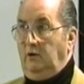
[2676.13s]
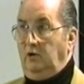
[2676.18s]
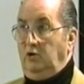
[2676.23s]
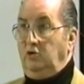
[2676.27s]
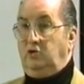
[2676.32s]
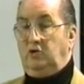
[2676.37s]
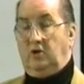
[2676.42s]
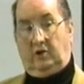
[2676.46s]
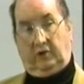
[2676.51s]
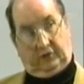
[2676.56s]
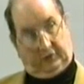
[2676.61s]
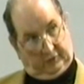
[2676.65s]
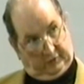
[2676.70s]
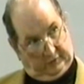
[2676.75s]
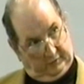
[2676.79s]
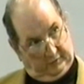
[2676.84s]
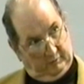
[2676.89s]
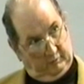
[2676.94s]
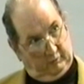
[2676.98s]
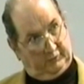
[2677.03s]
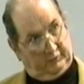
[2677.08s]
You just
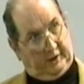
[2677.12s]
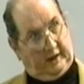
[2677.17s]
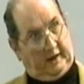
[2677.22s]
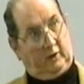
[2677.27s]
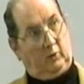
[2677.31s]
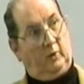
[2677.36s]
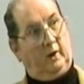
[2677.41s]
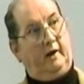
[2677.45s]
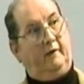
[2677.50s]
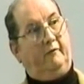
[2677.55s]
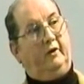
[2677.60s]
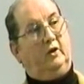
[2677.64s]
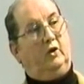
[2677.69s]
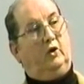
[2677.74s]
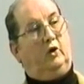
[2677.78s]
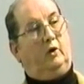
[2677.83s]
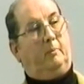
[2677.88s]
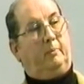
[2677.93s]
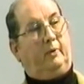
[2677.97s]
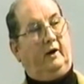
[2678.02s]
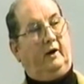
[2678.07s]
take whatever
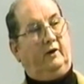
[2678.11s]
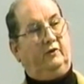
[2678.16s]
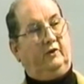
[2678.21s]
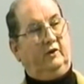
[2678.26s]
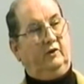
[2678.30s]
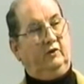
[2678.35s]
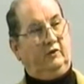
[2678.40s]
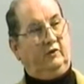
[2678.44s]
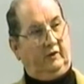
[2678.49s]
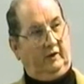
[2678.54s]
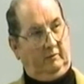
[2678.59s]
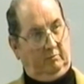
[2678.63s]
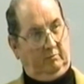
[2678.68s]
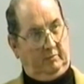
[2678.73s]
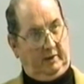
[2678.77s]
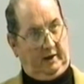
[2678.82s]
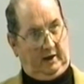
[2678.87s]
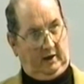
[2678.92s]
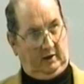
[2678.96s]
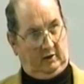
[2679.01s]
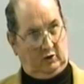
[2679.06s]
little presents
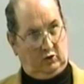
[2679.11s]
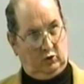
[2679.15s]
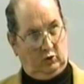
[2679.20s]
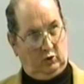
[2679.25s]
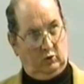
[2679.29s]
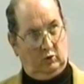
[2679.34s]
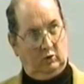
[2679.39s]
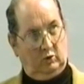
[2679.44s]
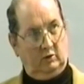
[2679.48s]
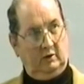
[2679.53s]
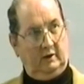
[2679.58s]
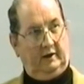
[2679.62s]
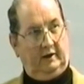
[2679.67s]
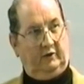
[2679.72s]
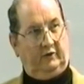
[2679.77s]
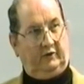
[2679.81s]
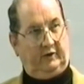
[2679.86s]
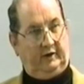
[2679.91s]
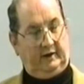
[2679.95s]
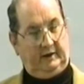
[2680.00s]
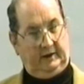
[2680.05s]
and be cool
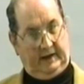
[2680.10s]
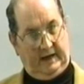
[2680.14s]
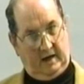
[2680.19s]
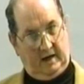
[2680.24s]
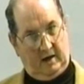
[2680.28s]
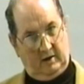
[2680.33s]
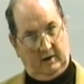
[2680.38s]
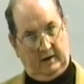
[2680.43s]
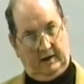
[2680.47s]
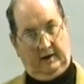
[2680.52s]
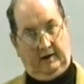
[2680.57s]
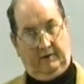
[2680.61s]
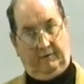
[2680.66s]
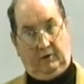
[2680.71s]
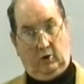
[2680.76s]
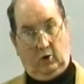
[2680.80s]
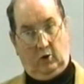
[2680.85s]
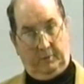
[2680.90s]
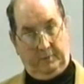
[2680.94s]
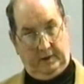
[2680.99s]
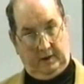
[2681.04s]
and sit down, and if
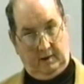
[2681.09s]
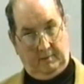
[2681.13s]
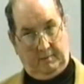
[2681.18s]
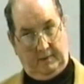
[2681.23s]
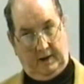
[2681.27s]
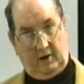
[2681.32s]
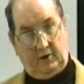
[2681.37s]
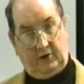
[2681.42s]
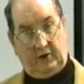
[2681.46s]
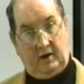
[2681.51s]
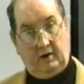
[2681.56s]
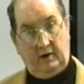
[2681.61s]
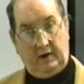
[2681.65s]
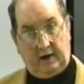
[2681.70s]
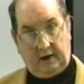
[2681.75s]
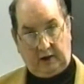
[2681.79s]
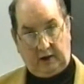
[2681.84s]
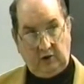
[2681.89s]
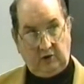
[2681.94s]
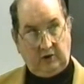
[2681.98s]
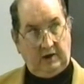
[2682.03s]
you open your mouth, I'll
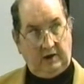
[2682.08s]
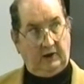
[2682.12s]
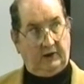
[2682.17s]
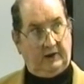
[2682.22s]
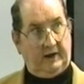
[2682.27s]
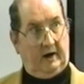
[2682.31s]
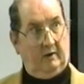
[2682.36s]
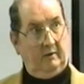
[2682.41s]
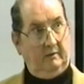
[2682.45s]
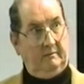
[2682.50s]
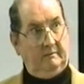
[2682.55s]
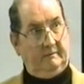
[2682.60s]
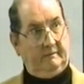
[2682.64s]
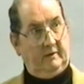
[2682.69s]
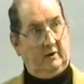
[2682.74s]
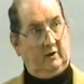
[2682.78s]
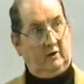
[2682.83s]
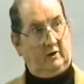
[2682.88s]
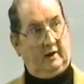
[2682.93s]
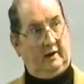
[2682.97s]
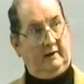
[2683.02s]
knock your teeth out.
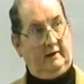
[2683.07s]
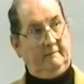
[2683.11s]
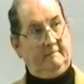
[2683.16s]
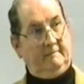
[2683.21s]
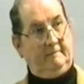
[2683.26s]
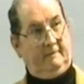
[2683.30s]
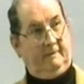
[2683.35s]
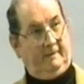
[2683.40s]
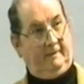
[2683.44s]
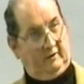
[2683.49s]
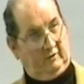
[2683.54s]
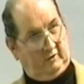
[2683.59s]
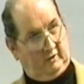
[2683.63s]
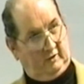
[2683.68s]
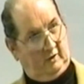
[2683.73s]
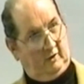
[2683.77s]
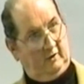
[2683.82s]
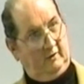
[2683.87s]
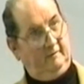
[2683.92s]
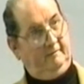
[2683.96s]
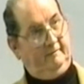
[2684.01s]
Okay?
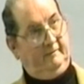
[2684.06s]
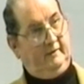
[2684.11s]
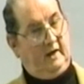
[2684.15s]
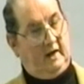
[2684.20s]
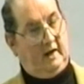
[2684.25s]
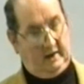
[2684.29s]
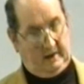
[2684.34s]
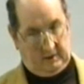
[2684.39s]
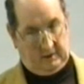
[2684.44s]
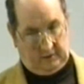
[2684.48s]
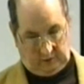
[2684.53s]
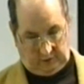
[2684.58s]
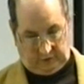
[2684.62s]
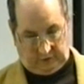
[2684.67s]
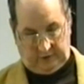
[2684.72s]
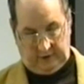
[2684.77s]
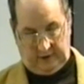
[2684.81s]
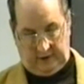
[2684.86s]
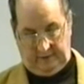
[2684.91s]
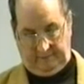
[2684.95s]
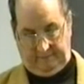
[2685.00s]
So I
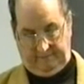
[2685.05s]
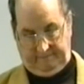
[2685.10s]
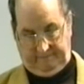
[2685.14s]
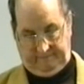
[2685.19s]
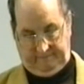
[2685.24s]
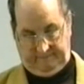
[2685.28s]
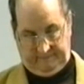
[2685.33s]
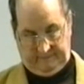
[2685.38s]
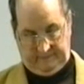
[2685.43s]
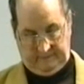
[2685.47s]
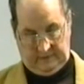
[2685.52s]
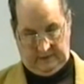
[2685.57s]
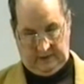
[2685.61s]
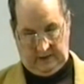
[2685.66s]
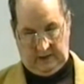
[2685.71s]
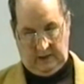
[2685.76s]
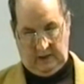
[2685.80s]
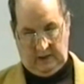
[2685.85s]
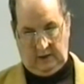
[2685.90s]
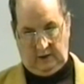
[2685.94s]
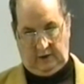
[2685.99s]
understood.
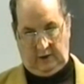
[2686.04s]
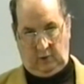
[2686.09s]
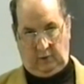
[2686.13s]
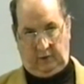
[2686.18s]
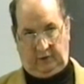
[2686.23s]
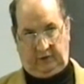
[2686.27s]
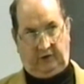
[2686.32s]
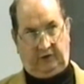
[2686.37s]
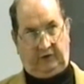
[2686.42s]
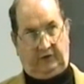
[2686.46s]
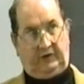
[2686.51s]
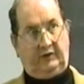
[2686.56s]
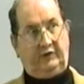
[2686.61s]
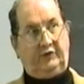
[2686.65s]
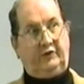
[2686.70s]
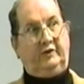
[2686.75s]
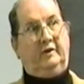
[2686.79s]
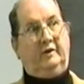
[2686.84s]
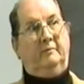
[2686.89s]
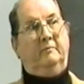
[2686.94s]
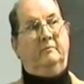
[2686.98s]
There was a
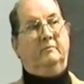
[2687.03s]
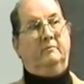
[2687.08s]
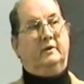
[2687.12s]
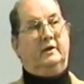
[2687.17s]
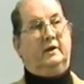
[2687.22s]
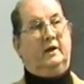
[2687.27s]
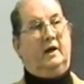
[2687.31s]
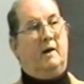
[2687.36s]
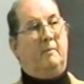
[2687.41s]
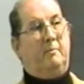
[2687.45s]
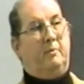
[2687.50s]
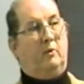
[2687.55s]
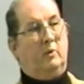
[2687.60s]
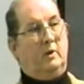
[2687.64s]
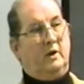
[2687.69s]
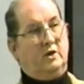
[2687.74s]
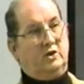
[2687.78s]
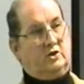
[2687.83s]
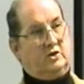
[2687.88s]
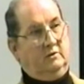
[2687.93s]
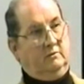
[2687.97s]
system in
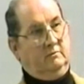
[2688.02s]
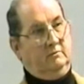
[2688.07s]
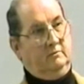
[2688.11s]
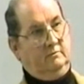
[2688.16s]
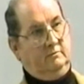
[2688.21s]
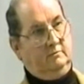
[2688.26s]
operation.